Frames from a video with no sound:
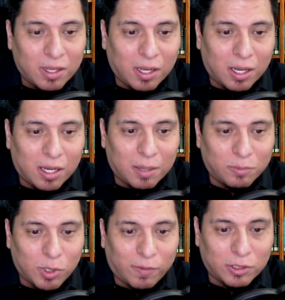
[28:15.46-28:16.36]

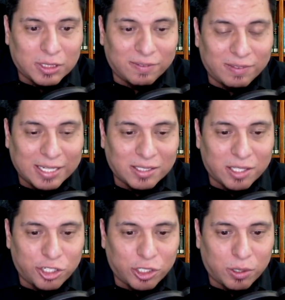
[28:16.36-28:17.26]
Um, we have also links
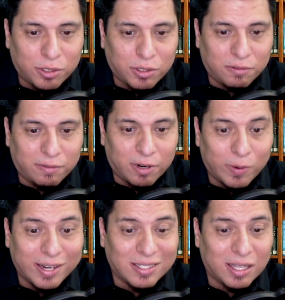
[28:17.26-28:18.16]
in the show notes to
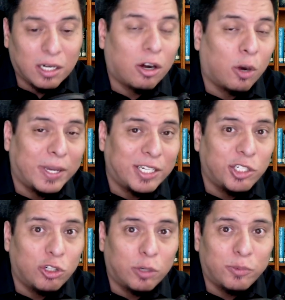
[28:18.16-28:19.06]
various lit
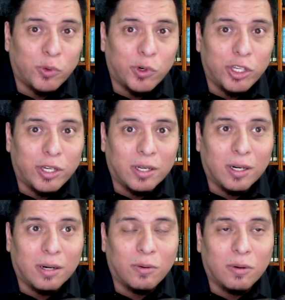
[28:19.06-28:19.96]
RPG groups where you
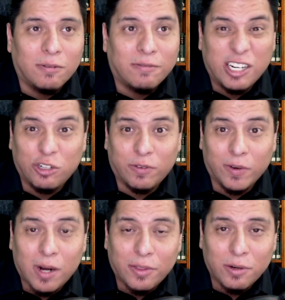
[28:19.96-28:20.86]
can find your
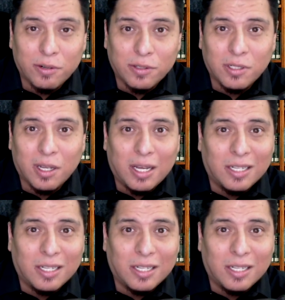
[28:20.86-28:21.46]
favorite authors,